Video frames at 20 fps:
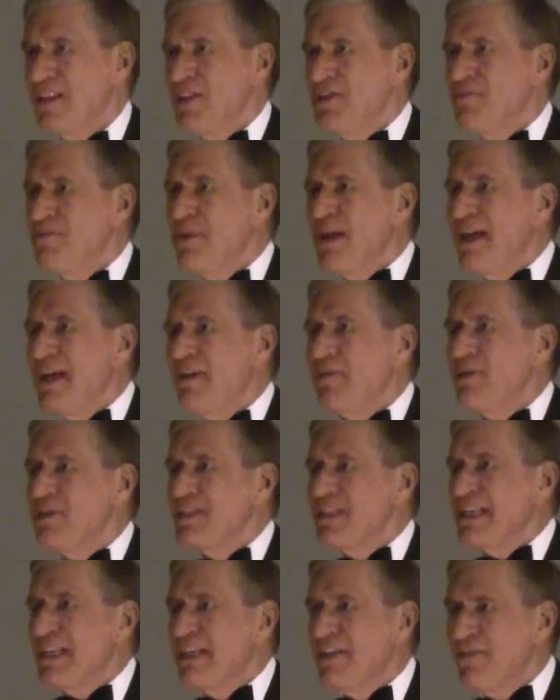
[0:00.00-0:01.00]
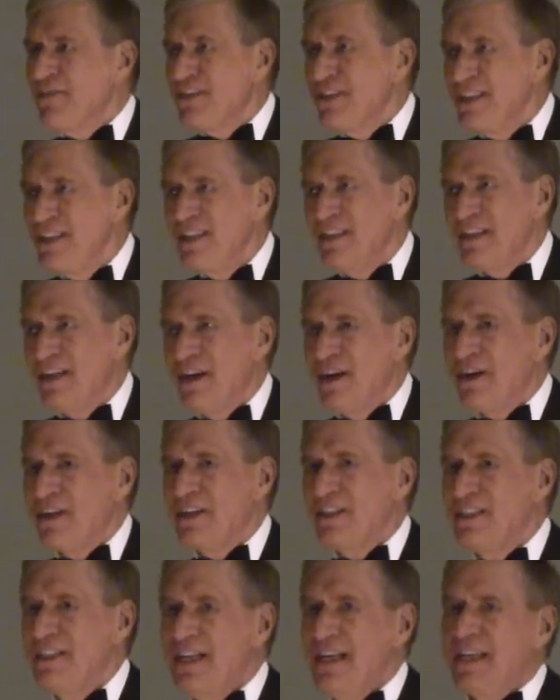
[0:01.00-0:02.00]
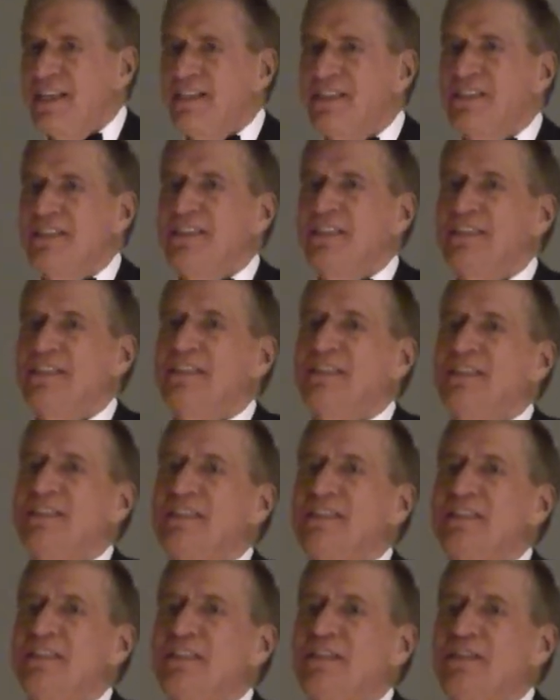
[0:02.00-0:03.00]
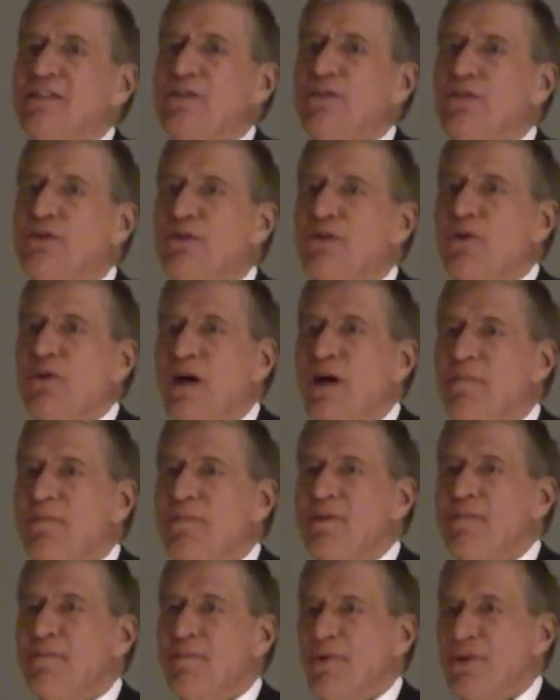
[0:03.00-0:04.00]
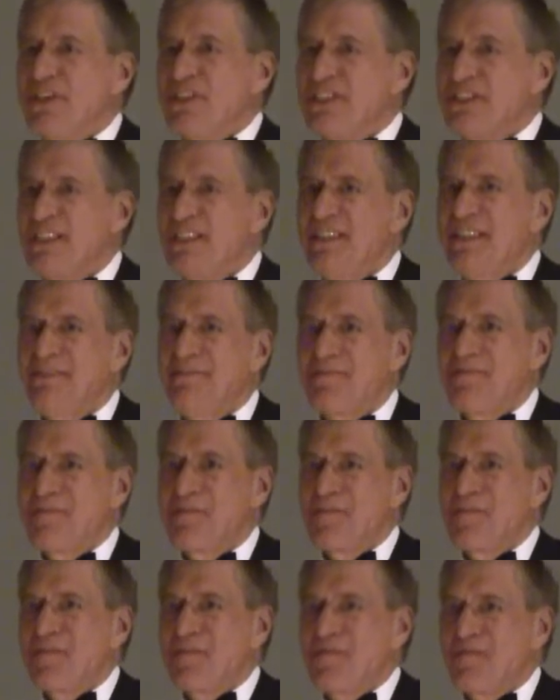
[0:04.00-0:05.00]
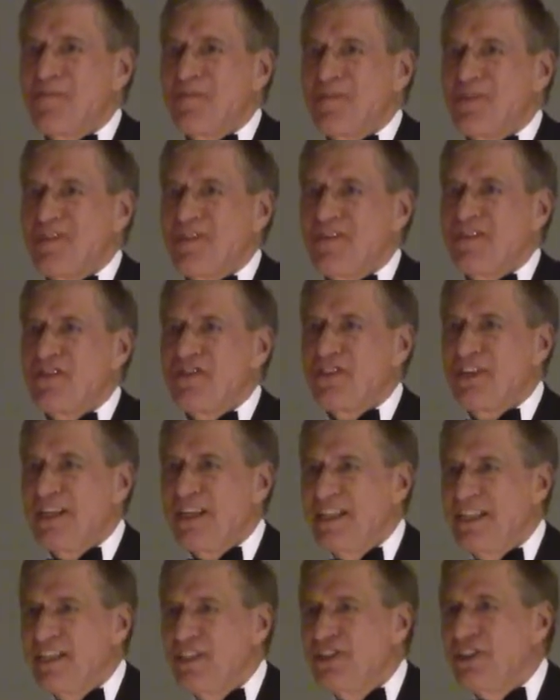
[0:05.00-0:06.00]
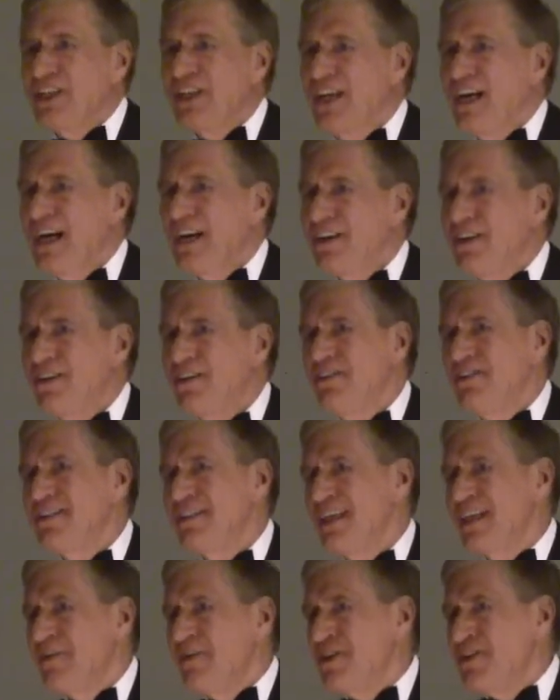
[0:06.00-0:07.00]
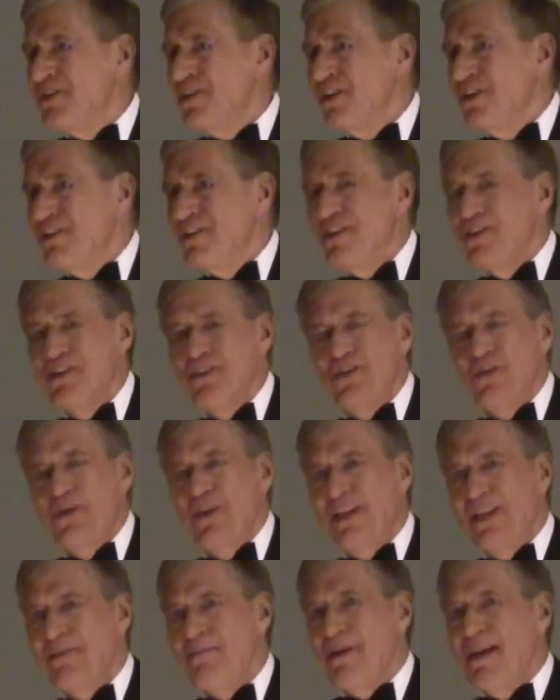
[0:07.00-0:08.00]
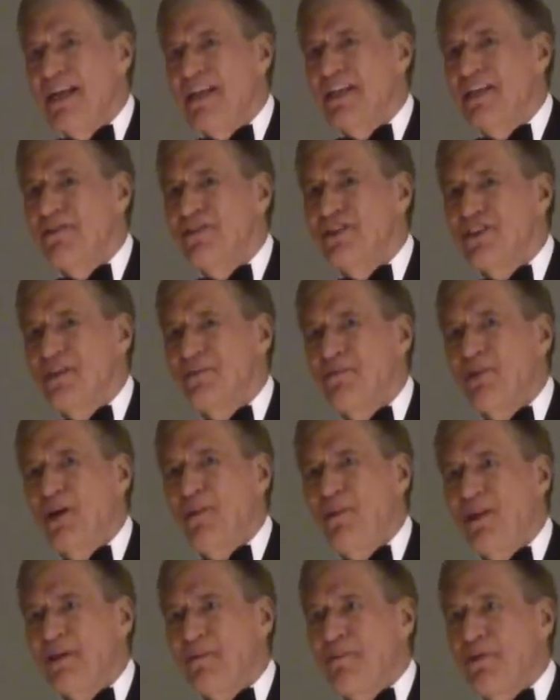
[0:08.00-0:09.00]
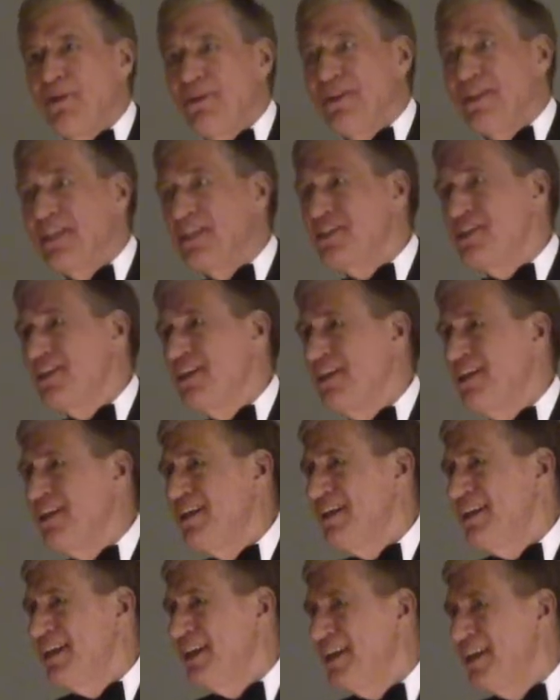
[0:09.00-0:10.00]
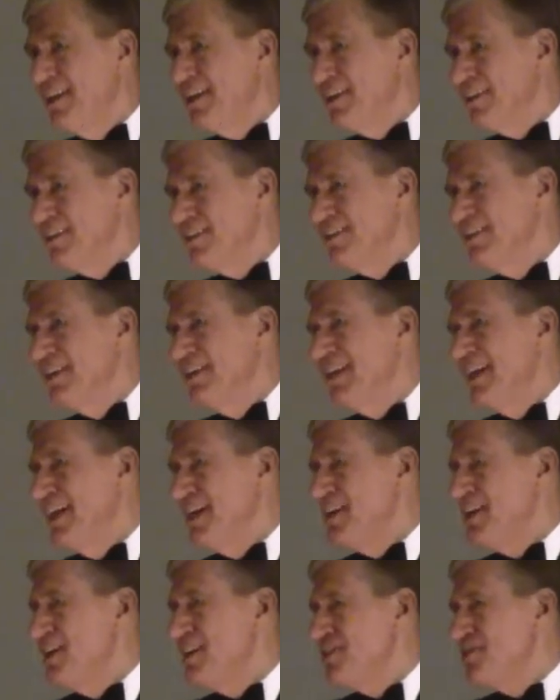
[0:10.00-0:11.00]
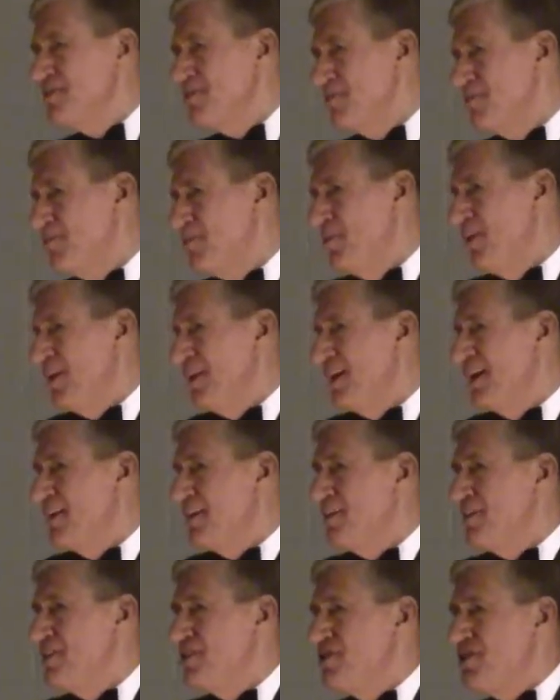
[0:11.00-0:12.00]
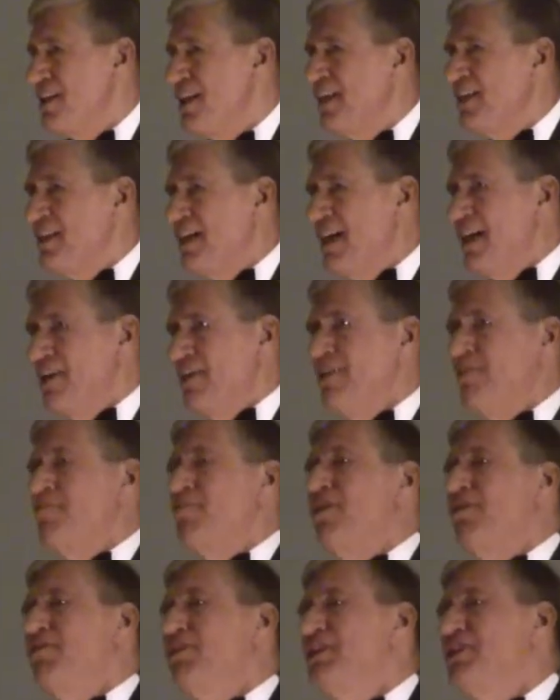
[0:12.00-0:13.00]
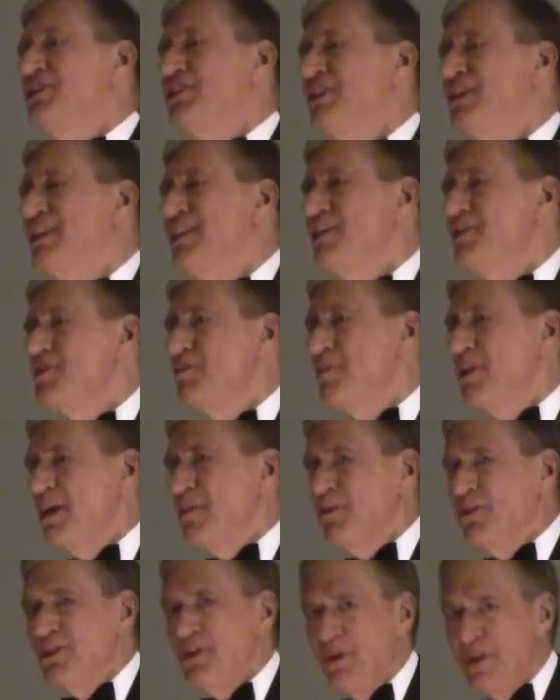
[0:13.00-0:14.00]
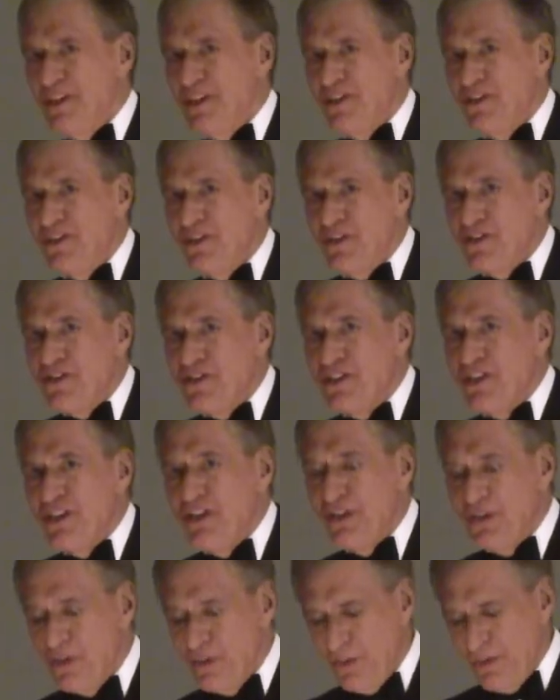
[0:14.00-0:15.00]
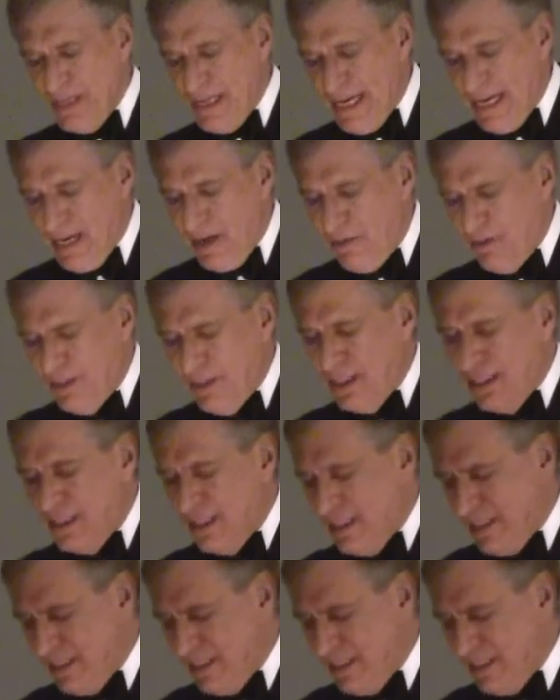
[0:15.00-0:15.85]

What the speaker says: This man was a gifted architect who grew up in Princeton, studied in Chicago, and returned to do really magnificent public buildings here. It is really a distinct honor and privilege to be able to introduce to you now